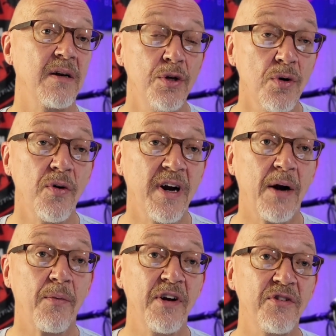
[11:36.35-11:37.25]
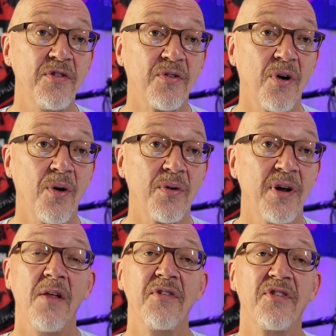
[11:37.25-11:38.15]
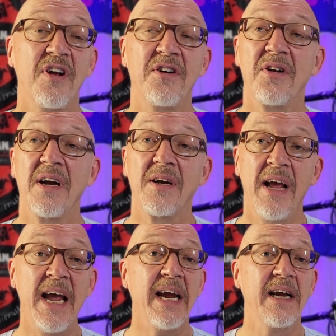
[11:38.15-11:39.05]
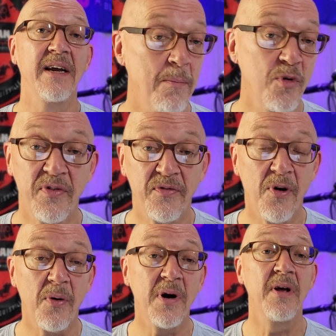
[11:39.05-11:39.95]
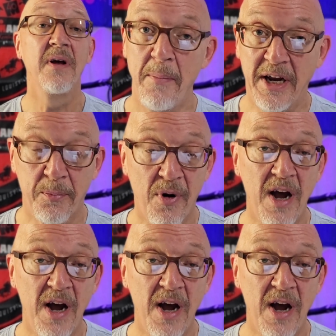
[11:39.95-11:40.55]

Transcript: you go to that rescue stroke, all of a sudden you're like, hey, I'm moving forward, I'm making